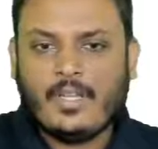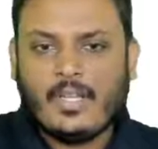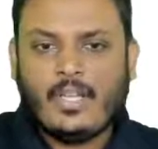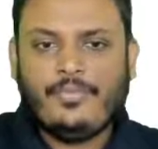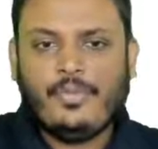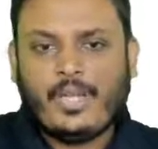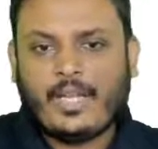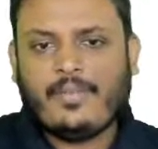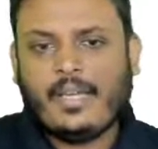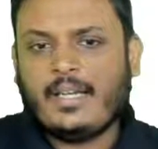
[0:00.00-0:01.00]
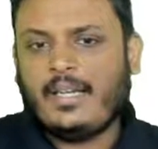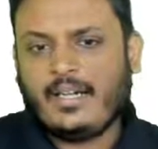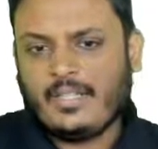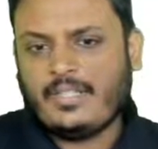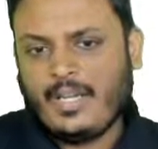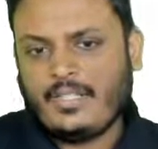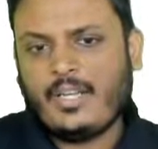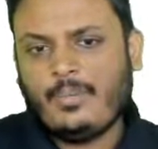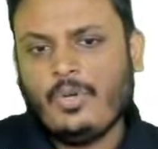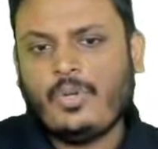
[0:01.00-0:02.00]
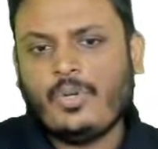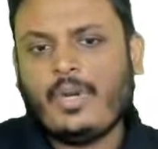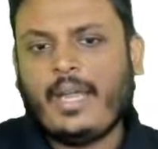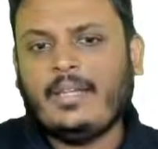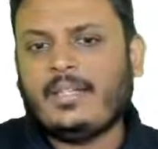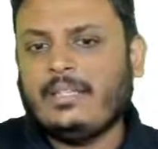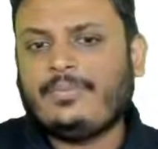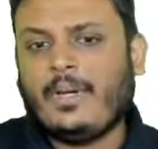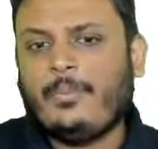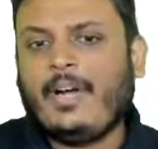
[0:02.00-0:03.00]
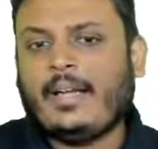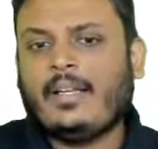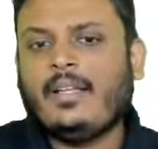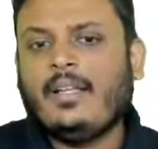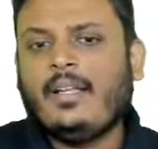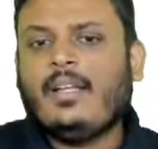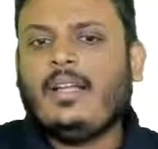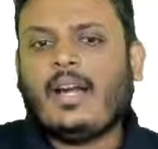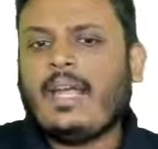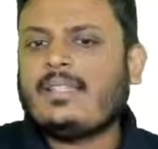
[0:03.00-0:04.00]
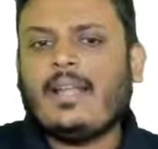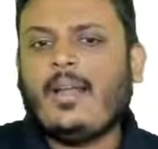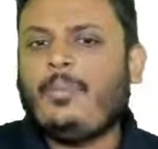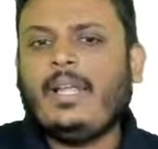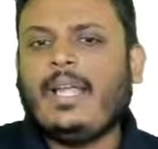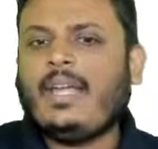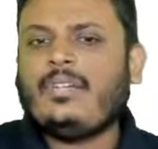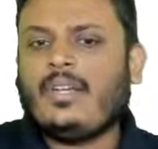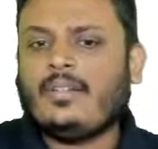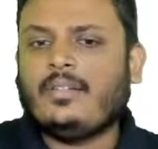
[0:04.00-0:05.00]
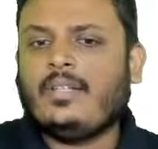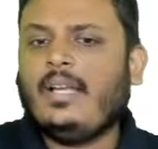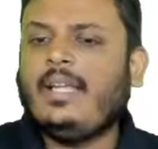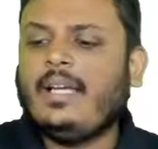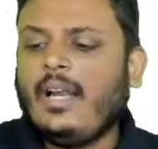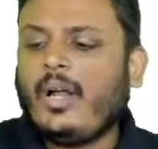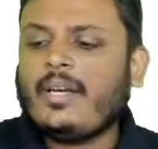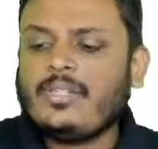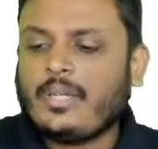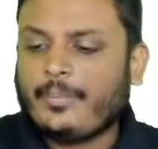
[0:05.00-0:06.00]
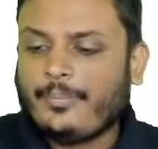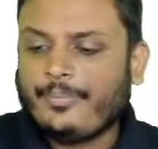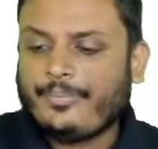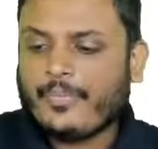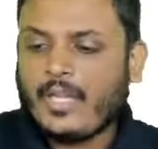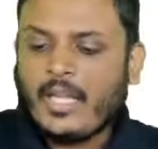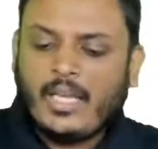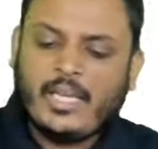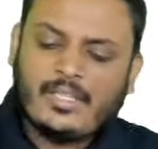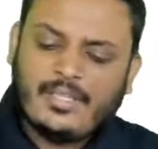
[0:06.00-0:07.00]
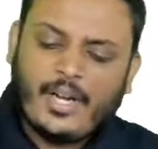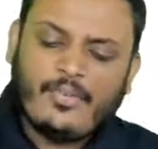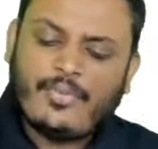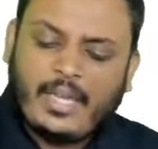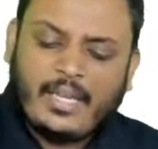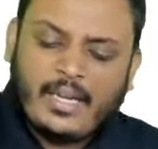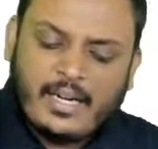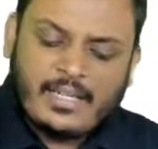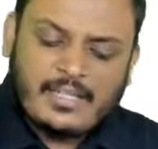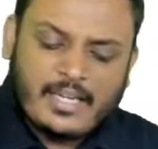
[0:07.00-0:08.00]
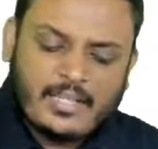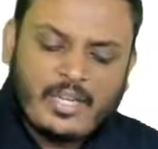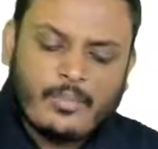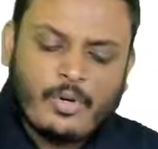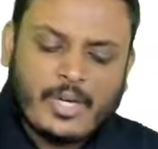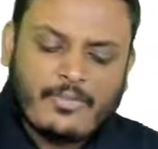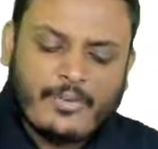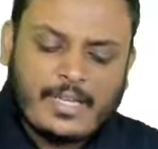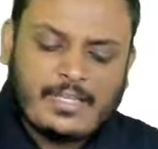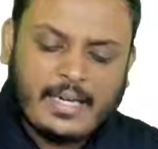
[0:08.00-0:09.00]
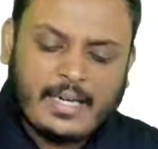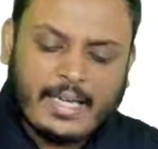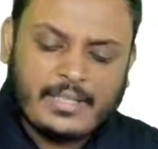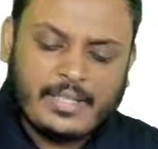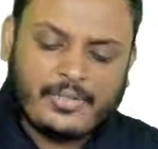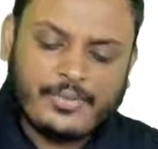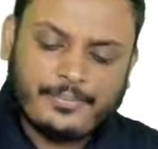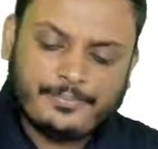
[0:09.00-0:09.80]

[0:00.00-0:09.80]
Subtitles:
If you take vehicle registration book, you can confirm what? Rights and obligation, the legal ownership. Instead of vehicle registration book, if I said like this,